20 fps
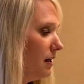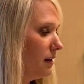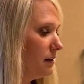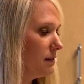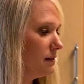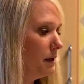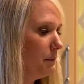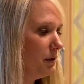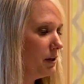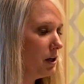
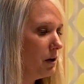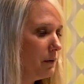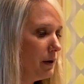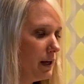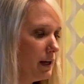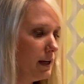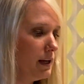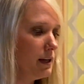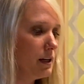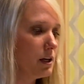Let me go
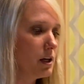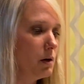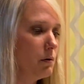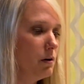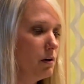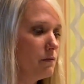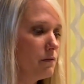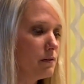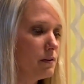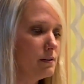ahead and go
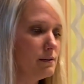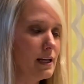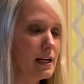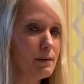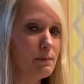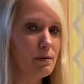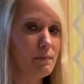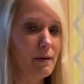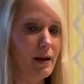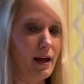over the
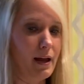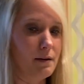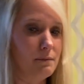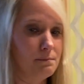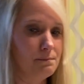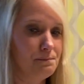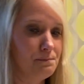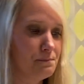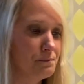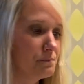labor
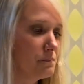bed.